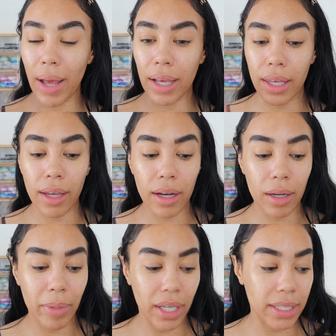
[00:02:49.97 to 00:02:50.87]
back
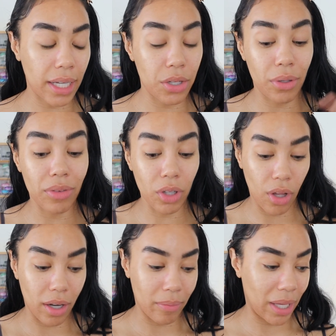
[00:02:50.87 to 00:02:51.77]
here, because I do have a
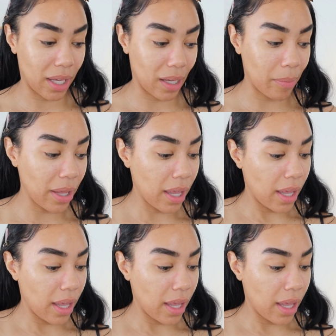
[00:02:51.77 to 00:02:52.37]
lot of makeup,